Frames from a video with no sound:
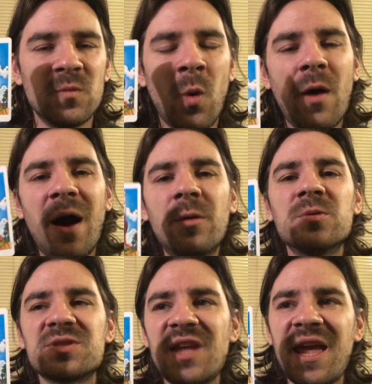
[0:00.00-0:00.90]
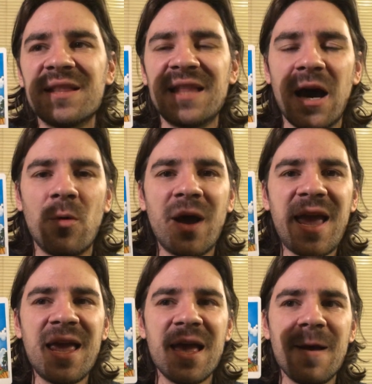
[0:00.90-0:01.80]
well i would say it that
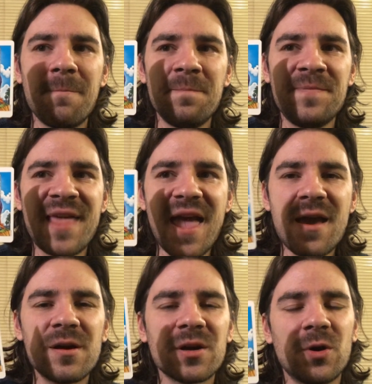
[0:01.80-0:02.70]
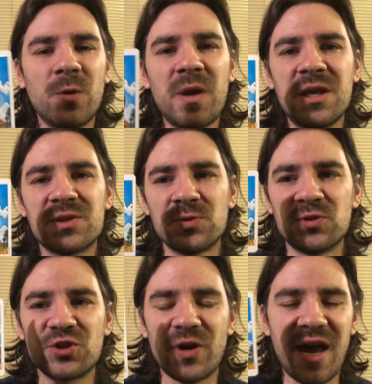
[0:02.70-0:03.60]
way they are going to
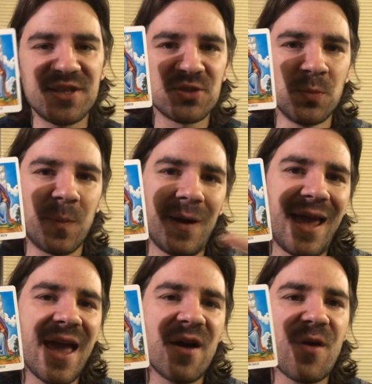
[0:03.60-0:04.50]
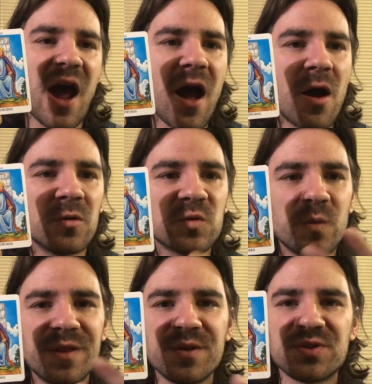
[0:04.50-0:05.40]
try to play around
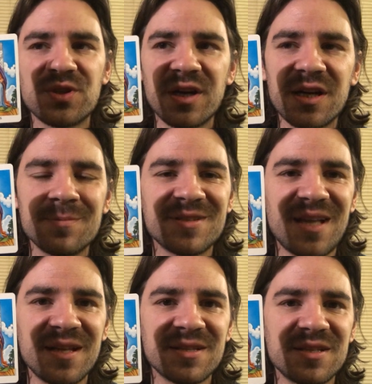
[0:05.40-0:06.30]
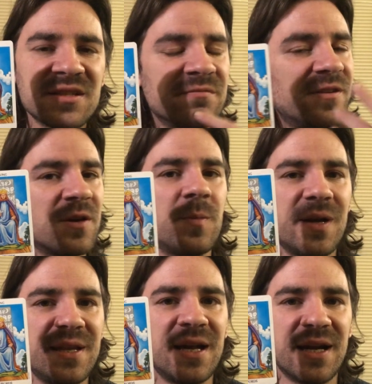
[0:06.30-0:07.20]
with the circumstances
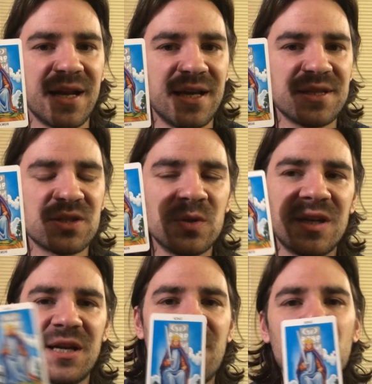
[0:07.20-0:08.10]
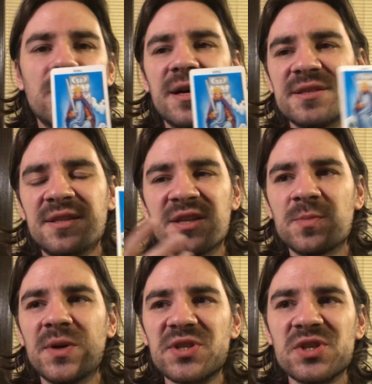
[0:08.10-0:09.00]
verbally that is so in other words this
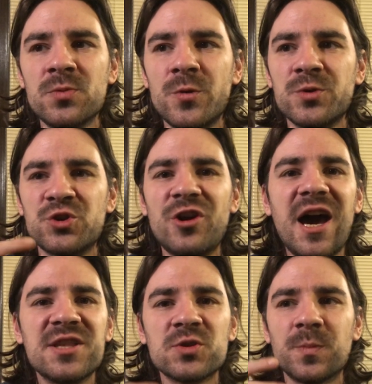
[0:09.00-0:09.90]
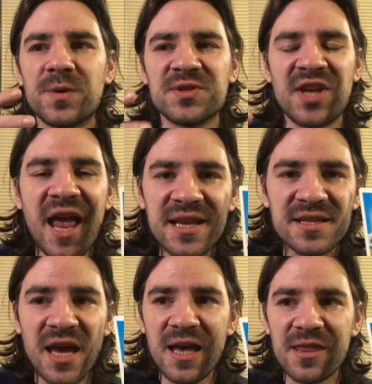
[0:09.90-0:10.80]
person will try to
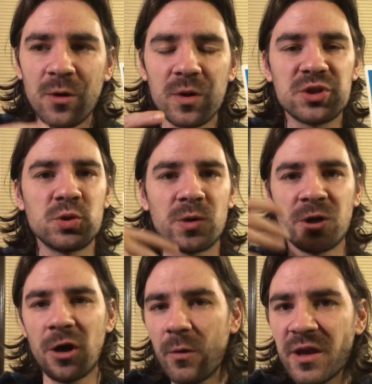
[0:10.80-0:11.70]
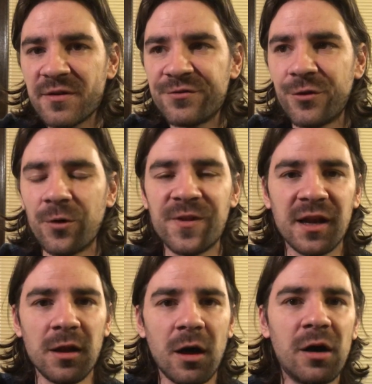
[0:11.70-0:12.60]
present that what you're going for
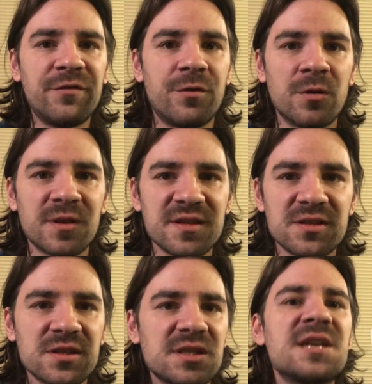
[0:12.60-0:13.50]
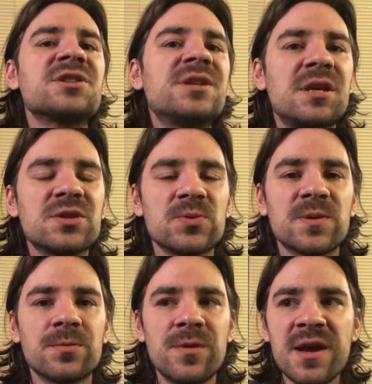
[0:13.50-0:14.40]
the love or the succession into
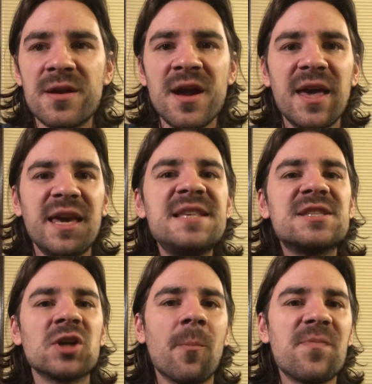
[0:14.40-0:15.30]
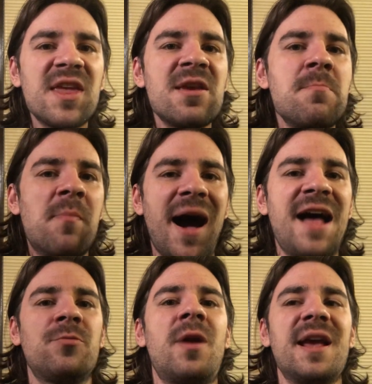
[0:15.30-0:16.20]
career is something
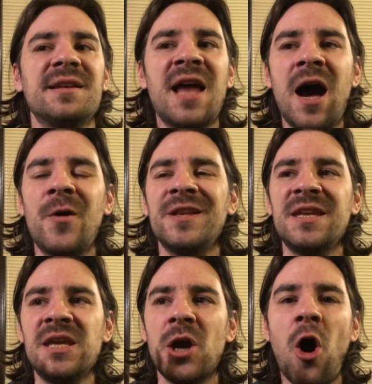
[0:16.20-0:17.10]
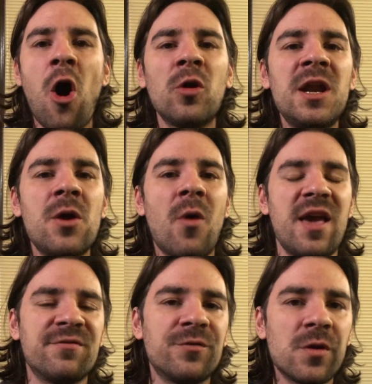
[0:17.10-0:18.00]
bad right now and the only
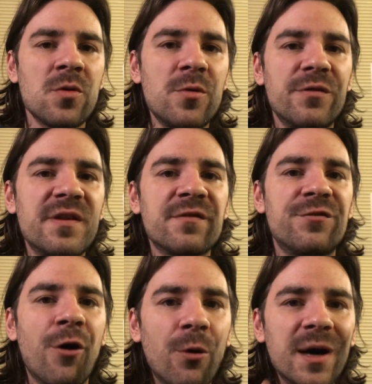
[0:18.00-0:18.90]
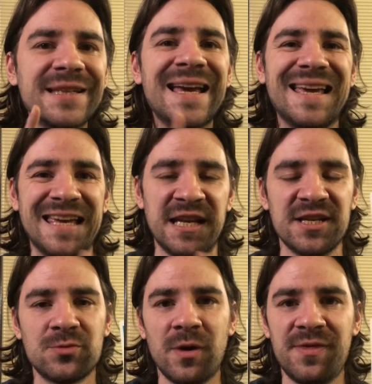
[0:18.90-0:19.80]
way for you moving forward it
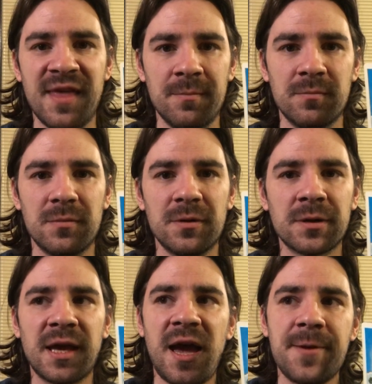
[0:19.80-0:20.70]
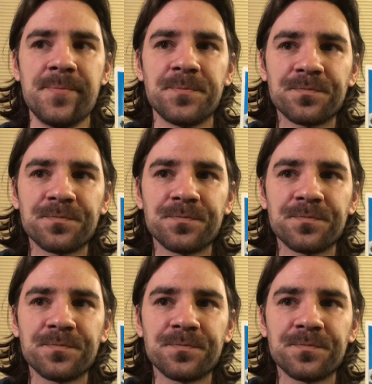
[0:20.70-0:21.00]
is with them okay